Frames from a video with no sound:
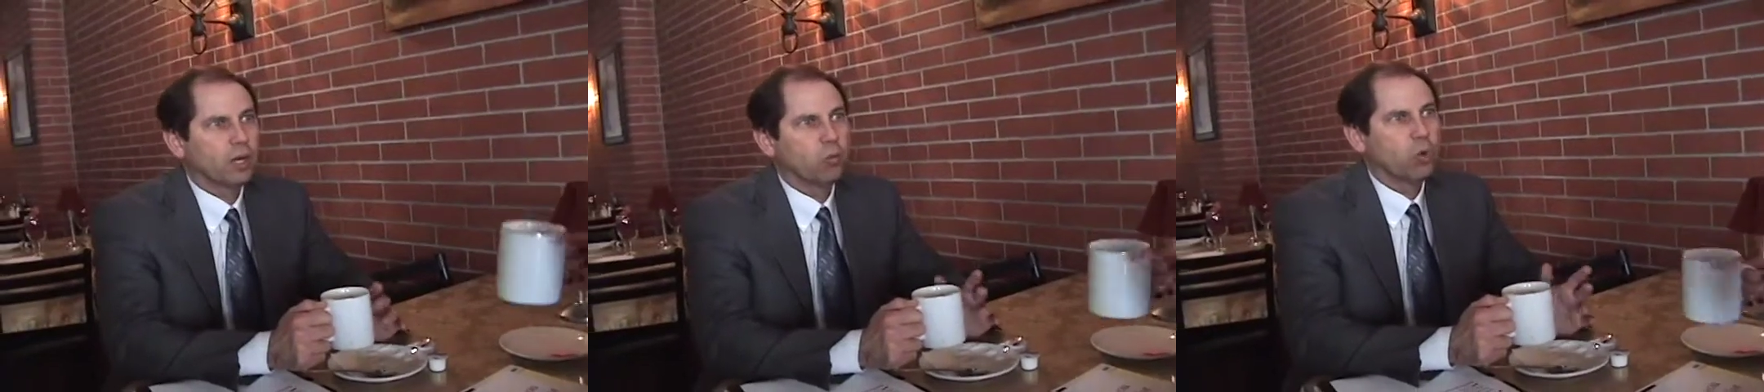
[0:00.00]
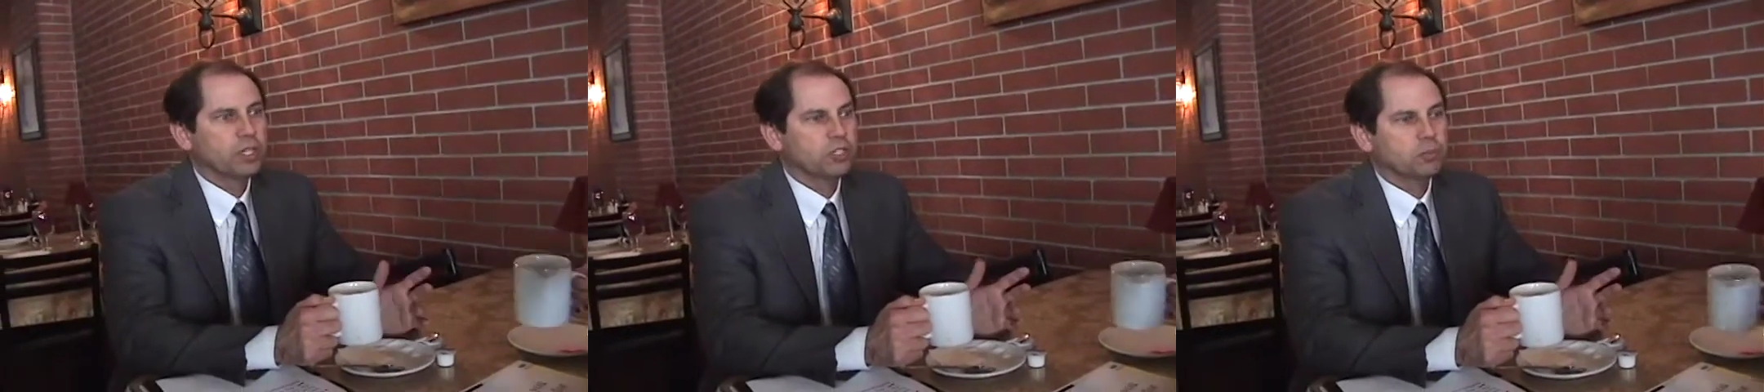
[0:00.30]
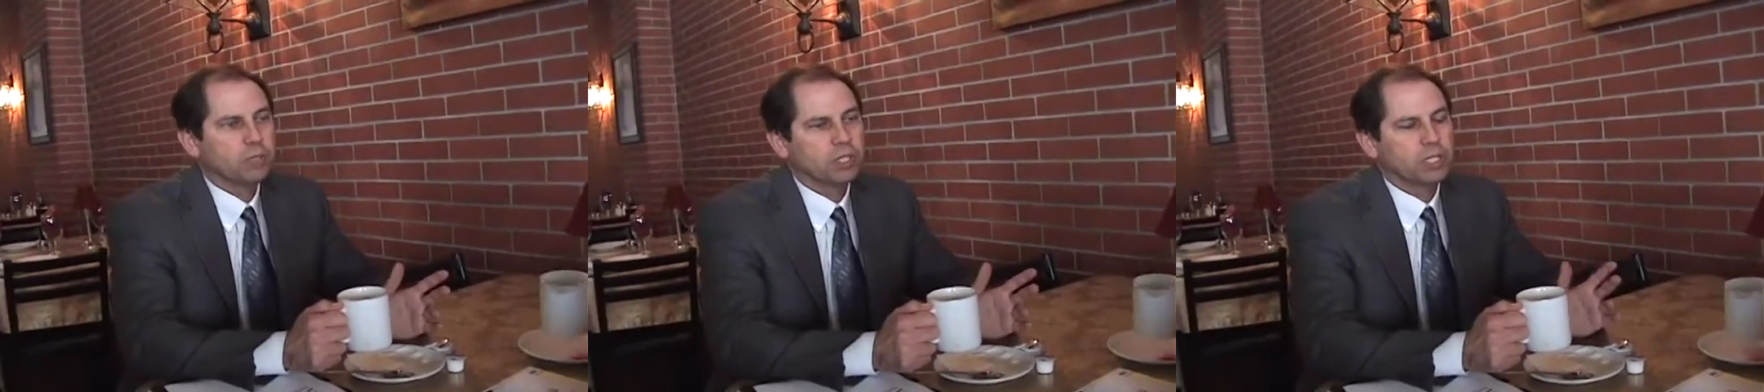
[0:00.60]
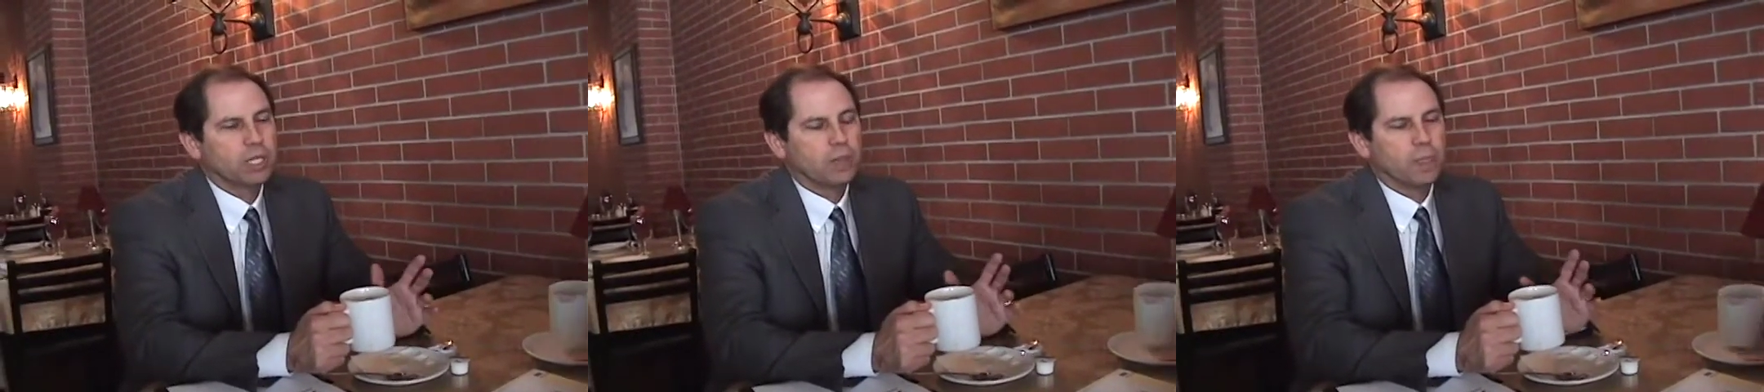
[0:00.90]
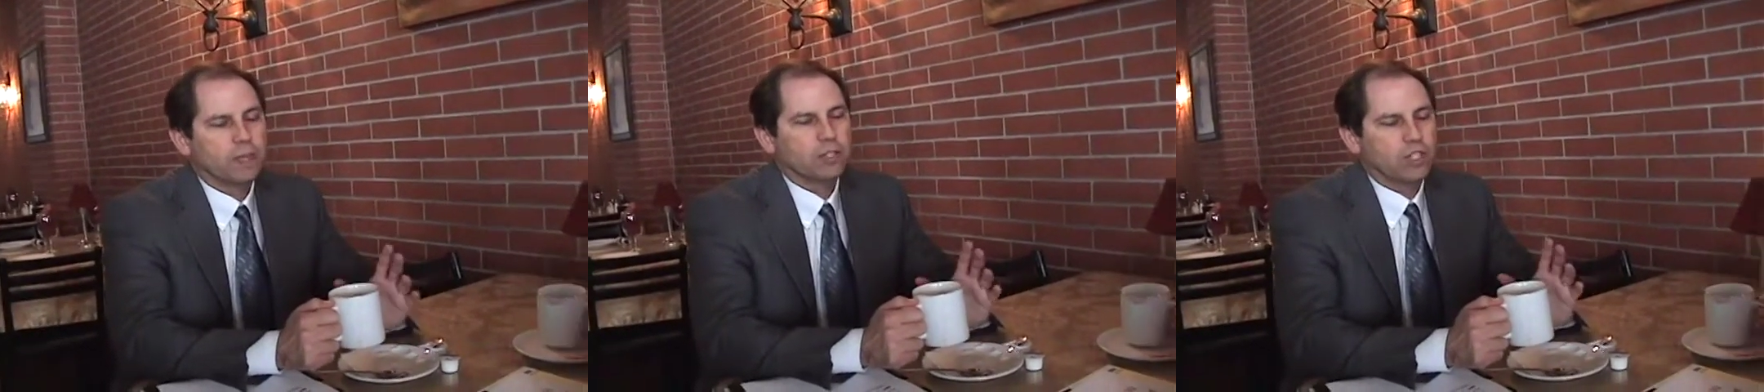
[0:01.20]
one that's
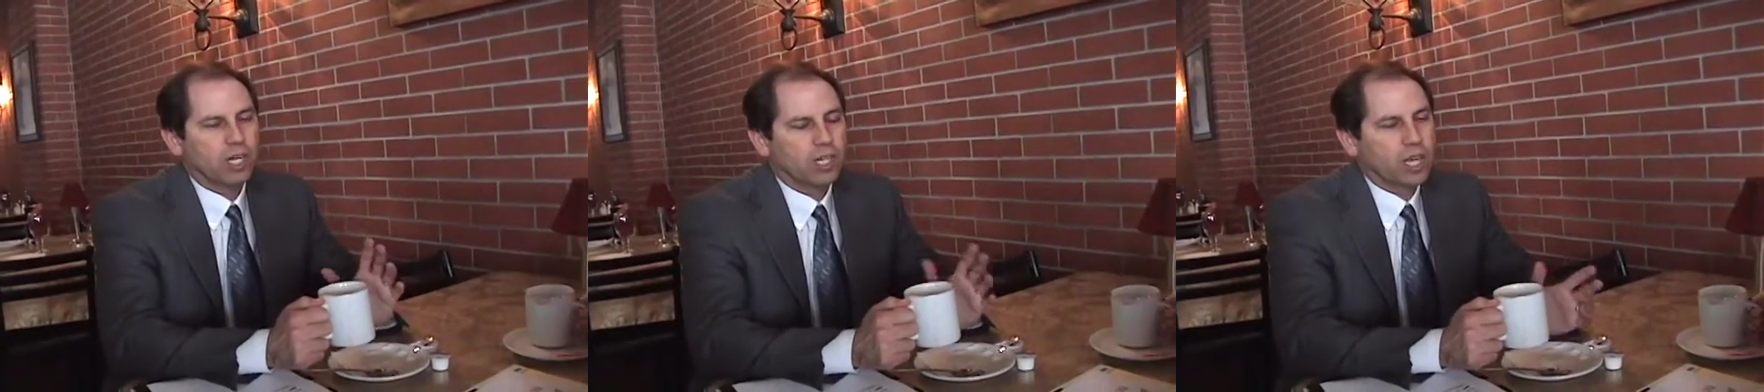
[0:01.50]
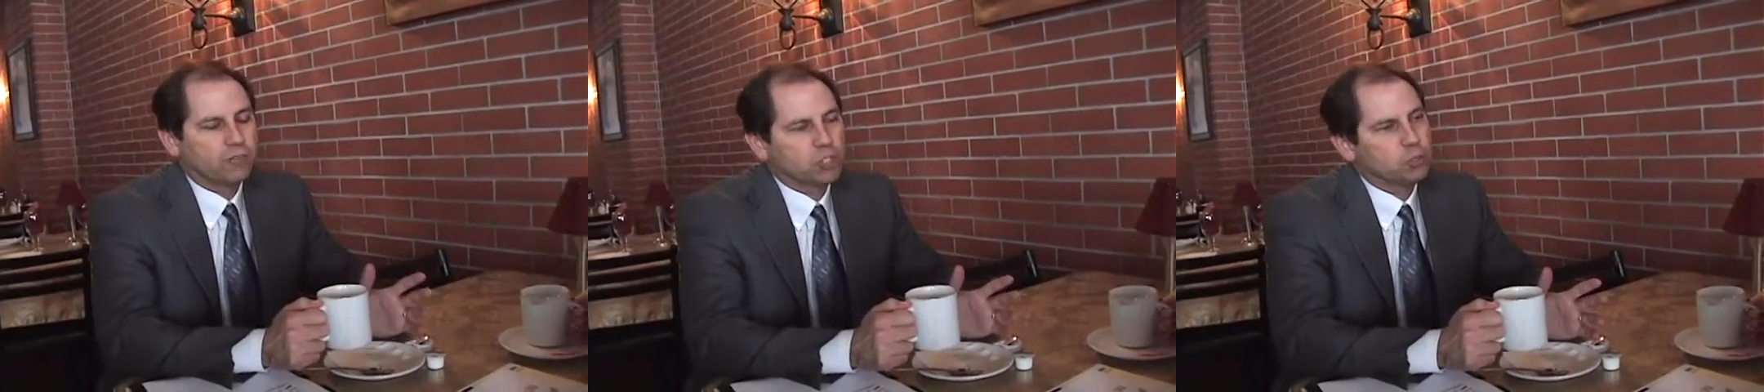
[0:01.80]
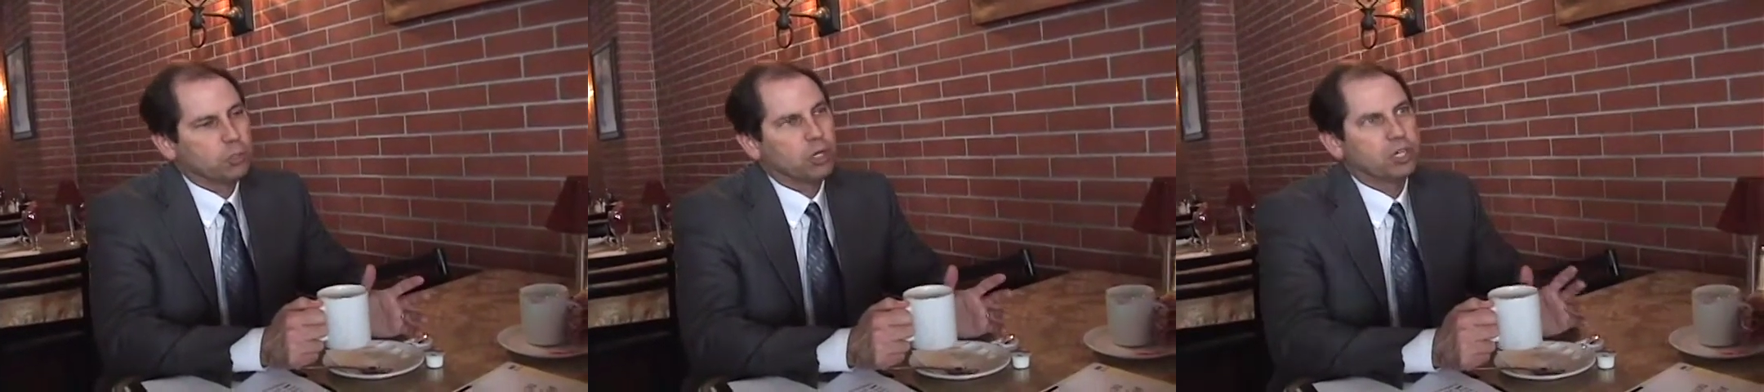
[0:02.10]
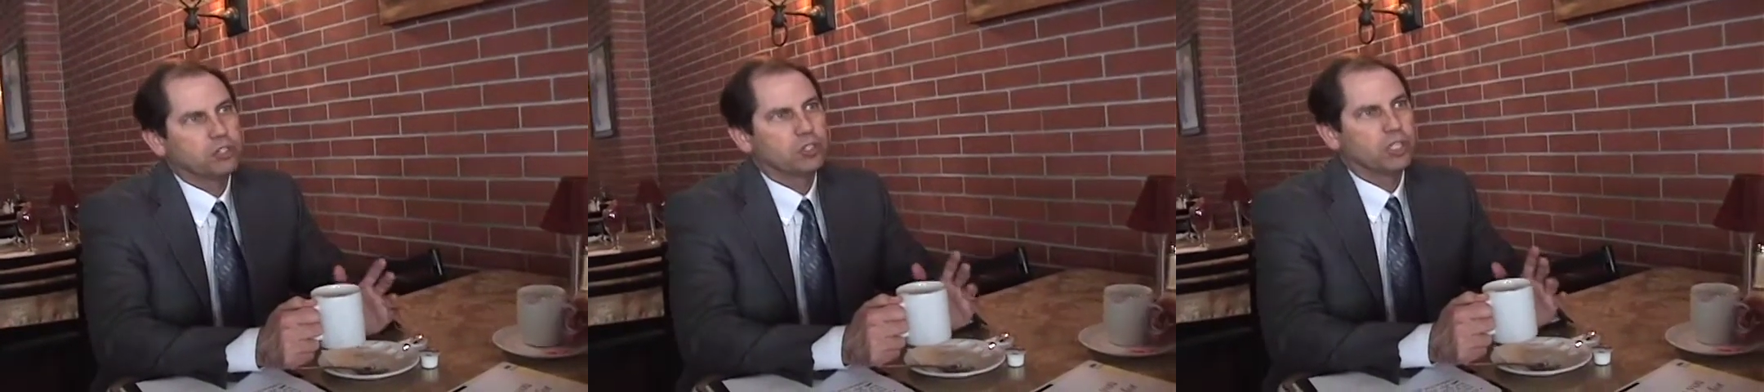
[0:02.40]
had a lot of experience